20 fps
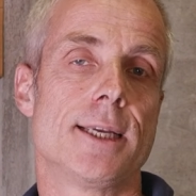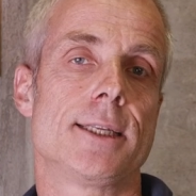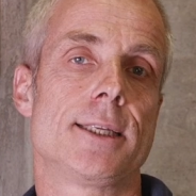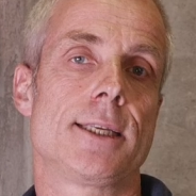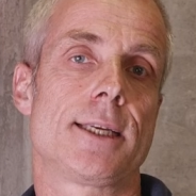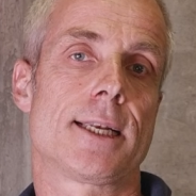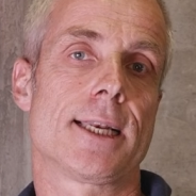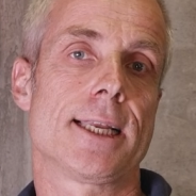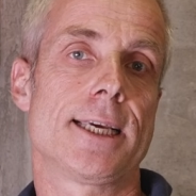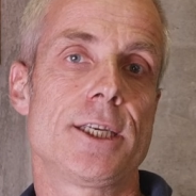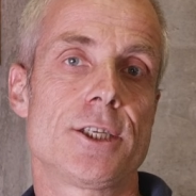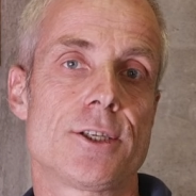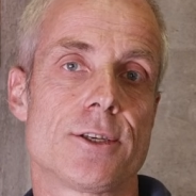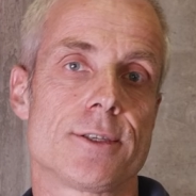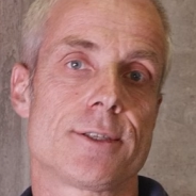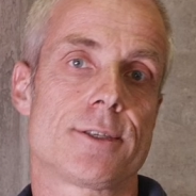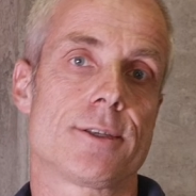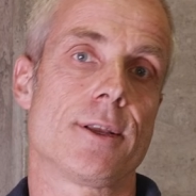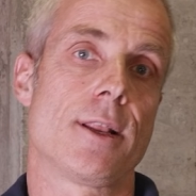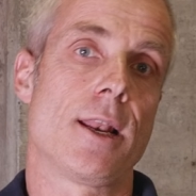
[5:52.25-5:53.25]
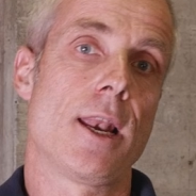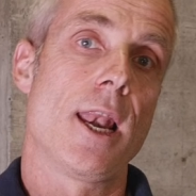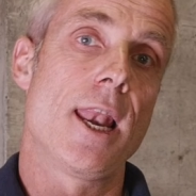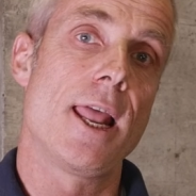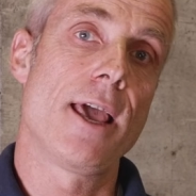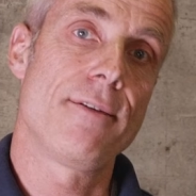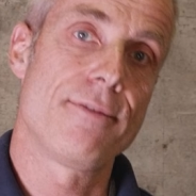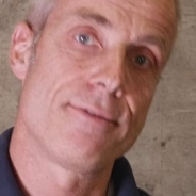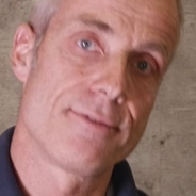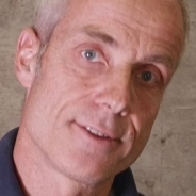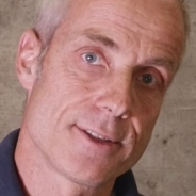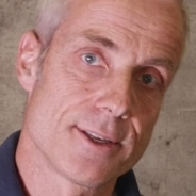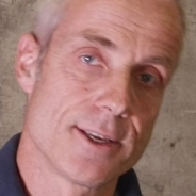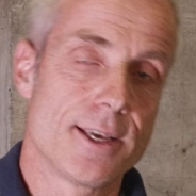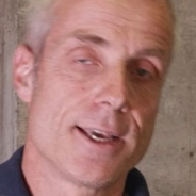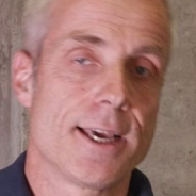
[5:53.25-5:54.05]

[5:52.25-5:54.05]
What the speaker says: the glaciers left